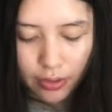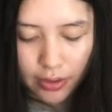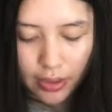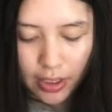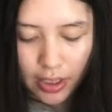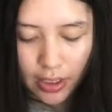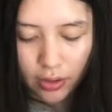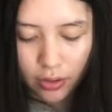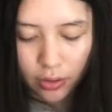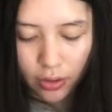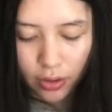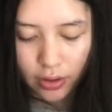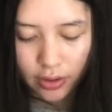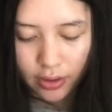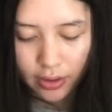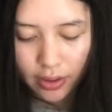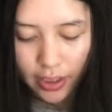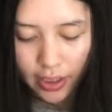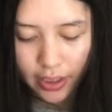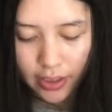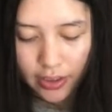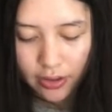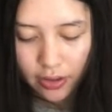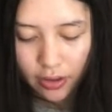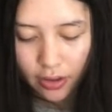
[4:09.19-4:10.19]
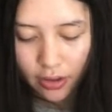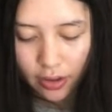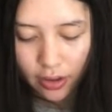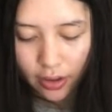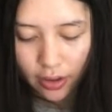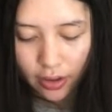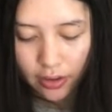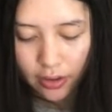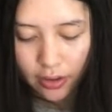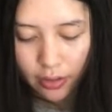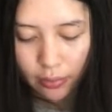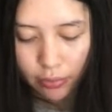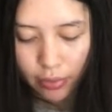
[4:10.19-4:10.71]
they look nicer
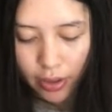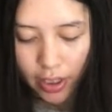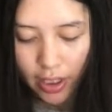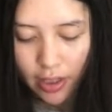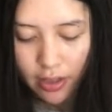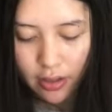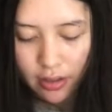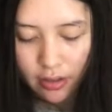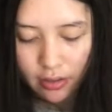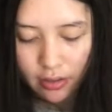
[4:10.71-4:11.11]
on the bread.